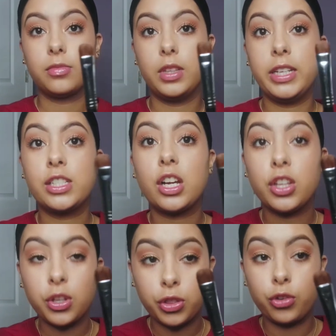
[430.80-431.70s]
These are
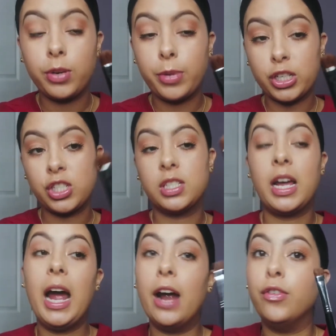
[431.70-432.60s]
the 3 brushes
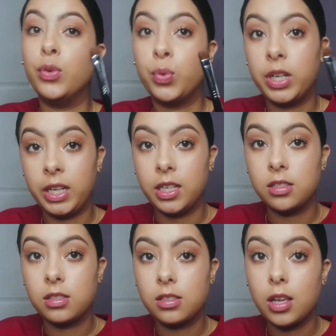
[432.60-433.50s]
that everyone
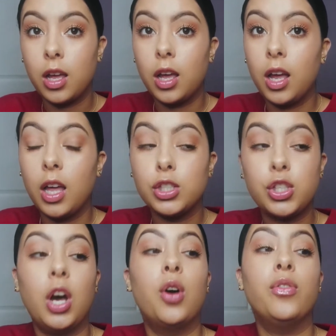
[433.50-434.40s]
needs.
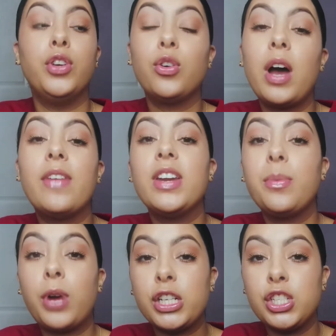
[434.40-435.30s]
So if you don't have any
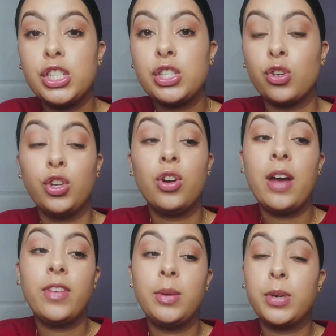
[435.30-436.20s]
brushes or you don't
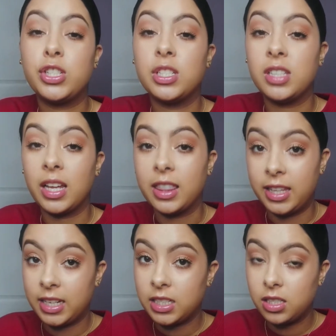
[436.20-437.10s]
have any brushes like
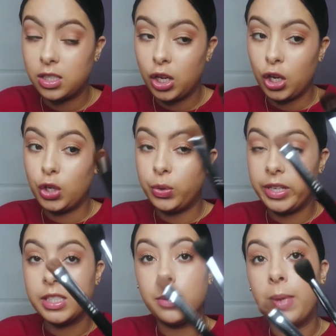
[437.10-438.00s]
this, you
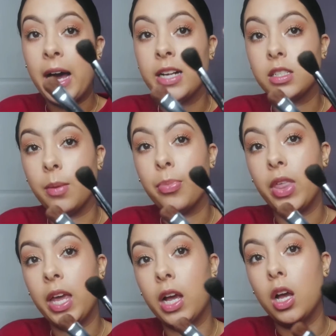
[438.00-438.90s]
need to buy
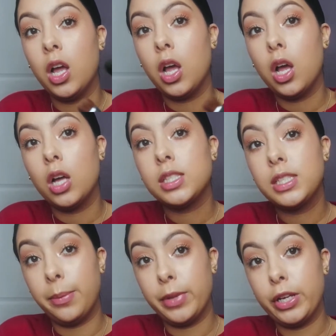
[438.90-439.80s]
something
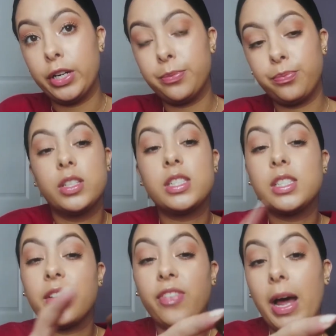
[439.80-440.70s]
similar. This
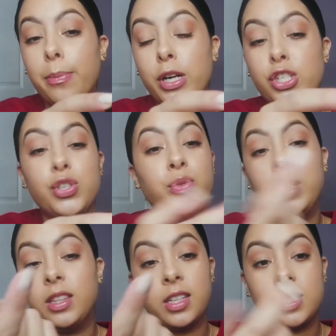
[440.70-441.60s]
is a flat brush. You
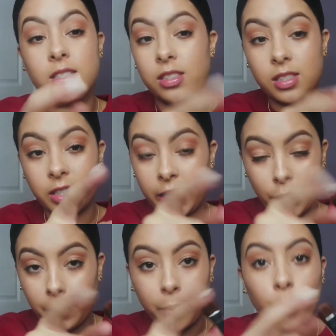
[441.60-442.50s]
need this. This is like
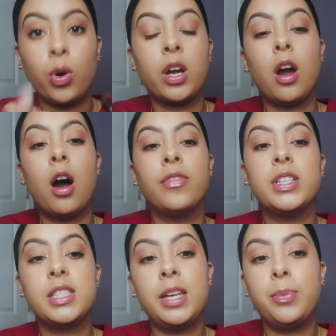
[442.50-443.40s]
number 1,
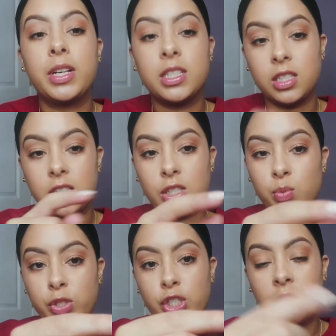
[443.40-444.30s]
obviously, because this is
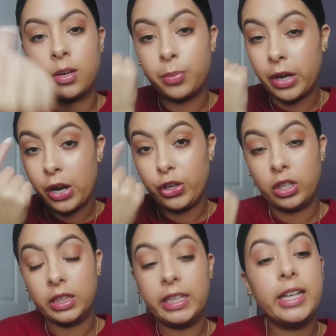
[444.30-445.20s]
what you're going to put on
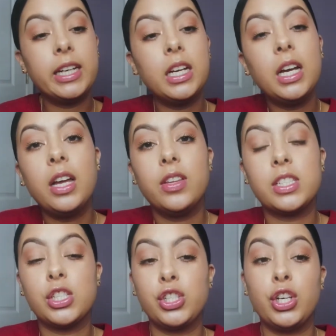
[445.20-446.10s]
your lid.
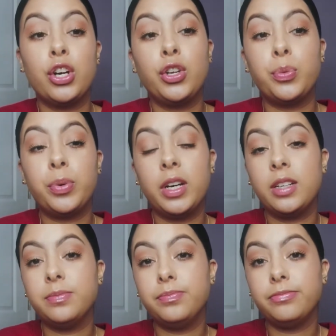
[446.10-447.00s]
This is, you know, you
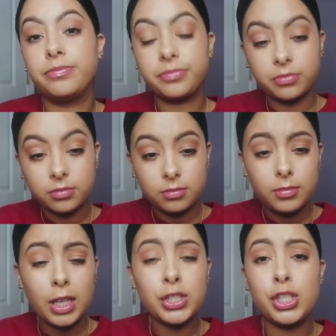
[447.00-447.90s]
put
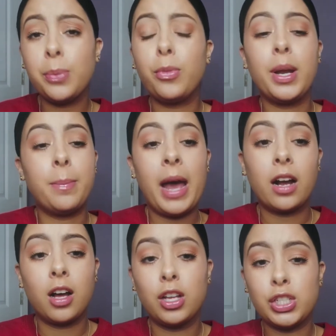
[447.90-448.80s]
shimmery
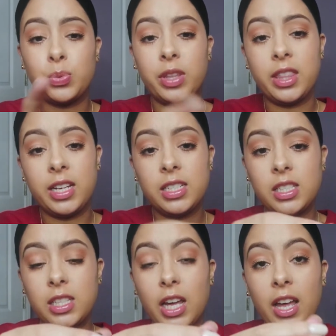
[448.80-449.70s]
matte colors with
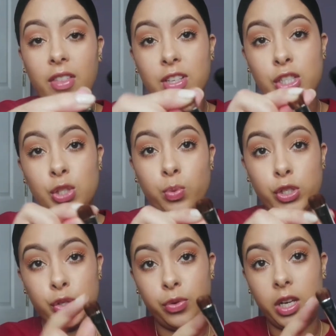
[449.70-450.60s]
this. This is
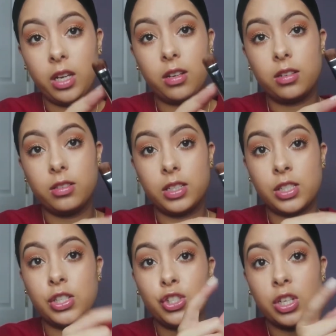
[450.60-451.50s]
what you need.
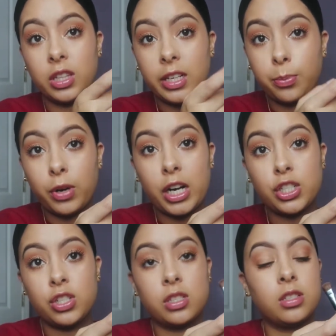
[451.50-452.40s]
This is your lid
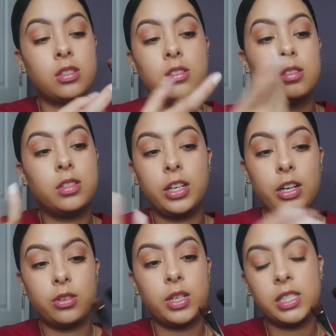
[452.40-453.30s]
brush. This is, you
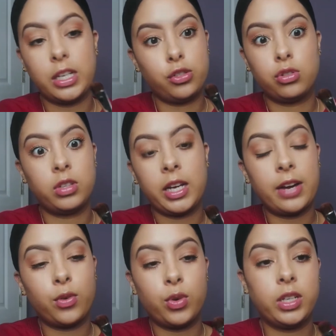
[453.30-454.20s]
know, essential. Like,
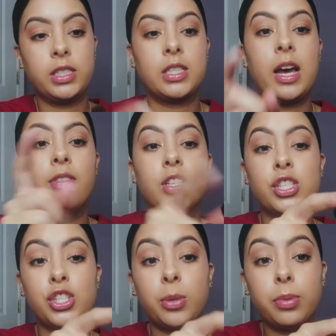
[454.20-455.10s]
everyone needs that. This
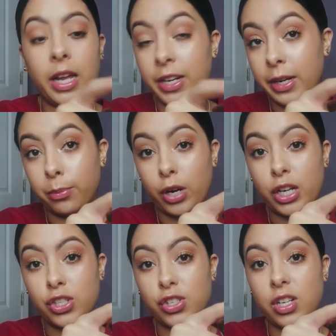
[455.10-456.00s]
is your blending
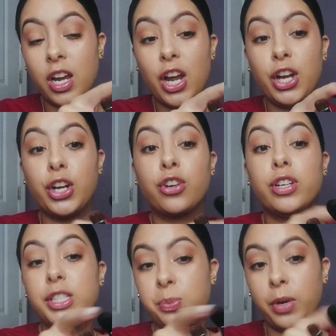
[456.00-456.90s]
brush, your
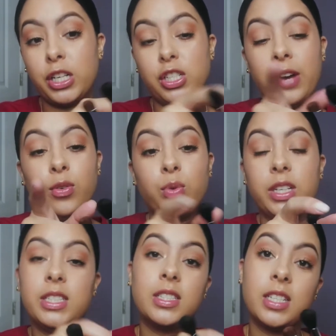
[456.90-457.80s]
crease brush.
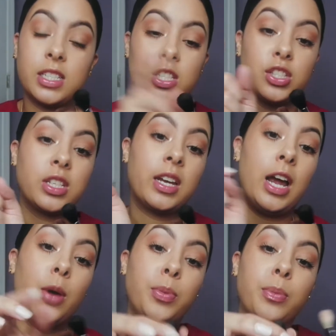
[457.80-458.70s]
Everyone needs this. This is going to
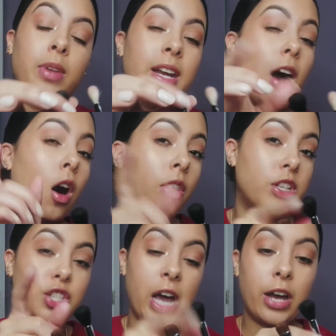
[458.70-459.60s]
help you blend all
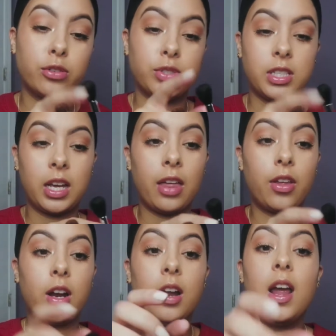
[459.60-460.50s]
the shadows
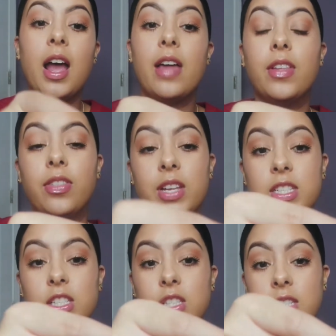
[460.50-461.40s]
together. And then
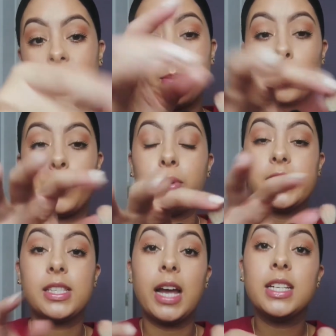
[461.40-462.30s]
this is to get more
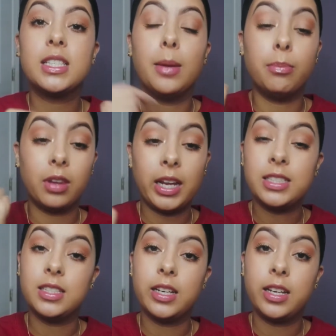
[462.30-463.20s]
precise and
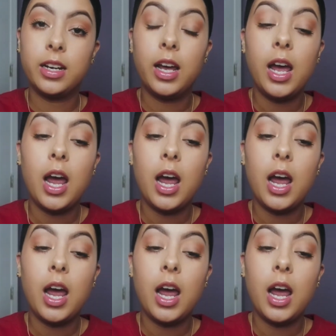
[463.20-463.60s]
blended.